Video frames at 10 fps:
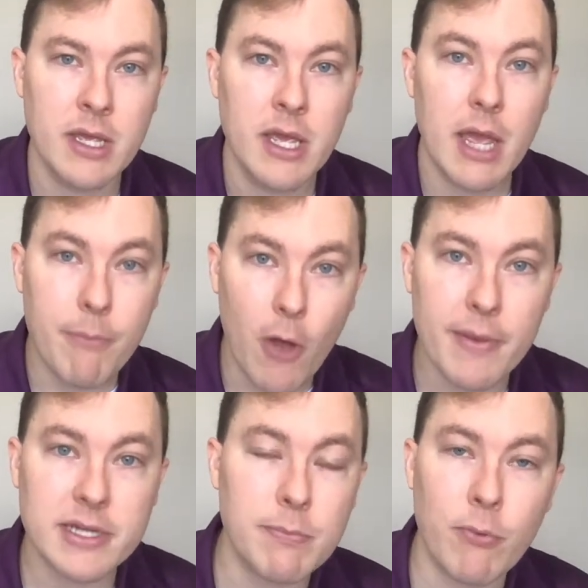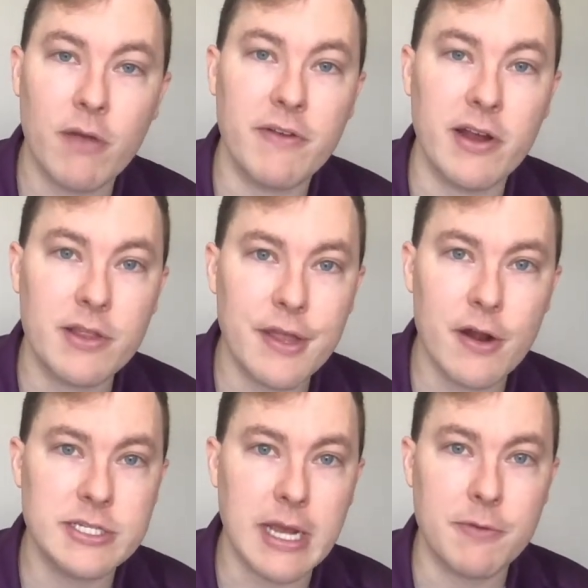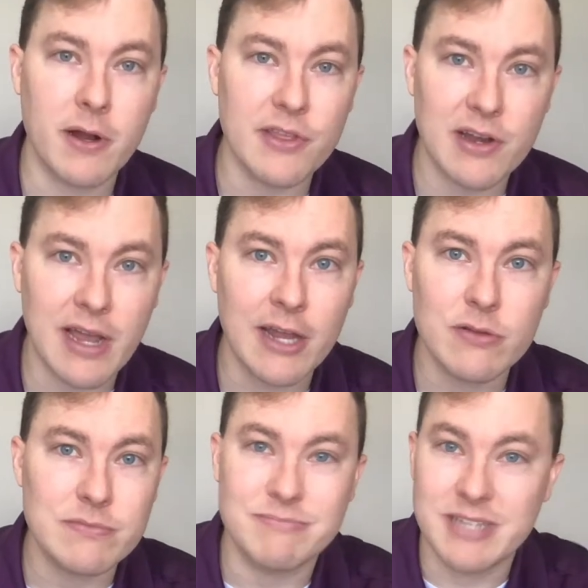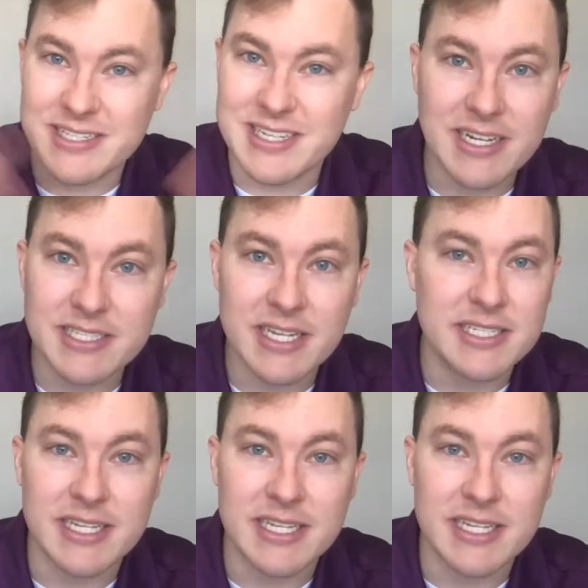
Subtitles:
And Paul makes the point very clear in chapter 8 that an idol doesn't exist.